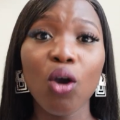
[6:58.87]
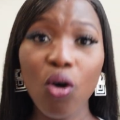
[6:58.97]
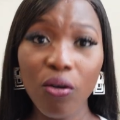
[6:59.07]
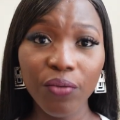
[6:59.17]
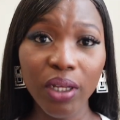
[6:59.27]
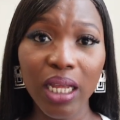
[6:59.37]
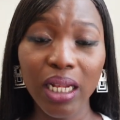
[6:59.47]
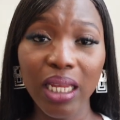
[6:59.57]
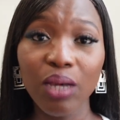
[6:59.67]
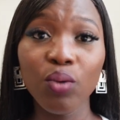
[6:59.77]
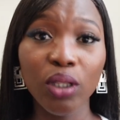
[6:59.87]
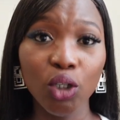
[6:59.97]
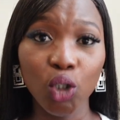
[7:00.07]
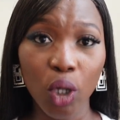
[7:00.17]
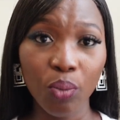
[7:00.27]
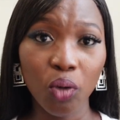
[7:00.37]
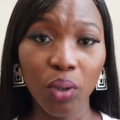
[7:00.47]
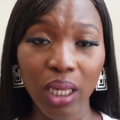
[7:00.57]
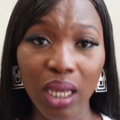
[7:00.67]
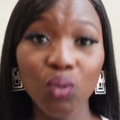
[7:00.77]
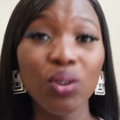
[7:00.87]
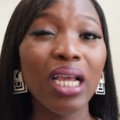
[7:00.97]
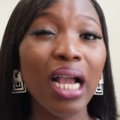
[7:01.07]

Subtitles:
conveniently with the job you will get, with the